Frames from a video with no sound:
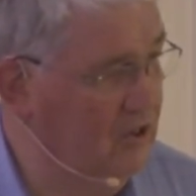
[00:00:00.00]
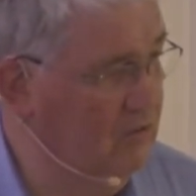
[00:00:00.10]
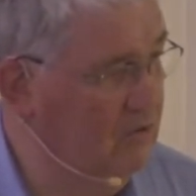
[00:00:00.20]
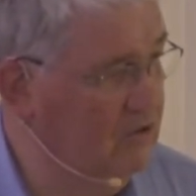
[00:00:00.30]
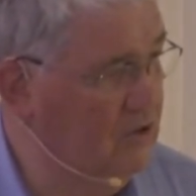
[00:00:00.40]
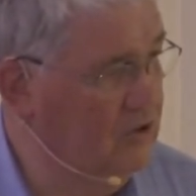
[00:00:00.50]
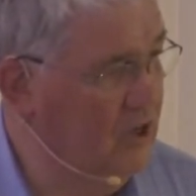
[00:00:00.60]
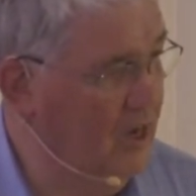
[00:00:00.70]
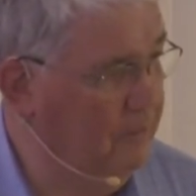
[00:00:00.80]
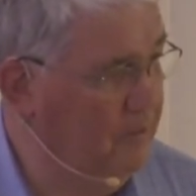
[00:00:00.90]
He was a
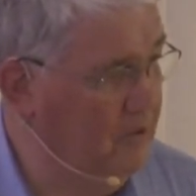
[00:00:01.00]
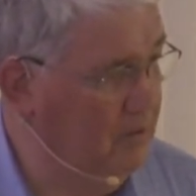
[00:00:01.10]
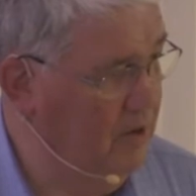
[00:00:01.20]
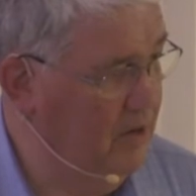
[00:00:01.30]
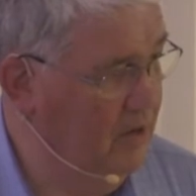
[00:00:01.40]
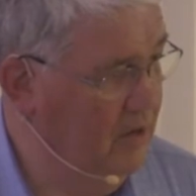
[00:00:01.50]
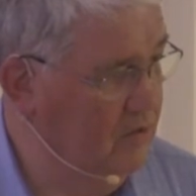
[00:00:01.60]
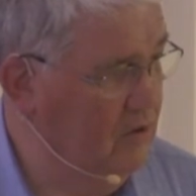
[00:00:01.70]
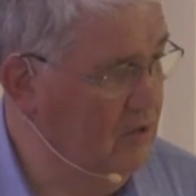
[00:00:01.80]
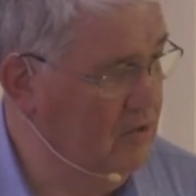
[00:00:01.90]
chaplain
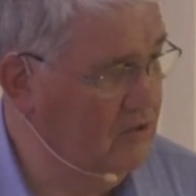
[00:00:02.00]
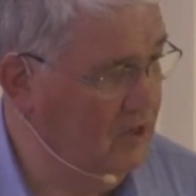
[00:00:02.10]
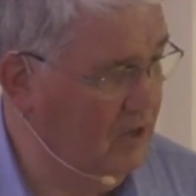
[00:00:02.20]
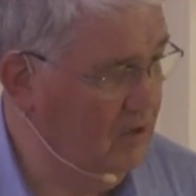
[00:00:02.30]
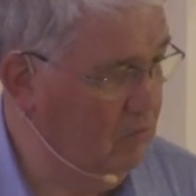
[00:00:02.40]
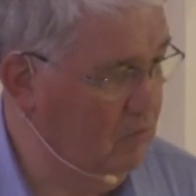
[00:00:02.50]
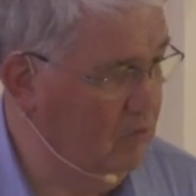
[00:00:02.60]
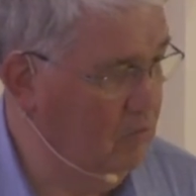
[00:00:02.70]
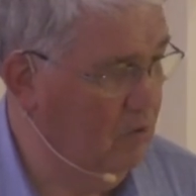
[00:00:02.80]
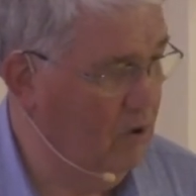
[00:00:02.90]
during the Second
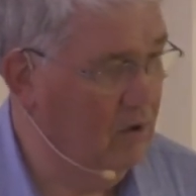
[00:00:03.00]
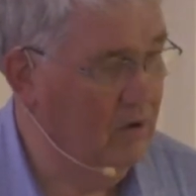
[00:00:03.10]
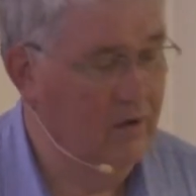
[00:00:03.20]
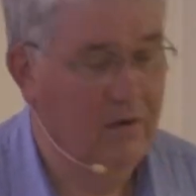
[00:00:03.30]
World War.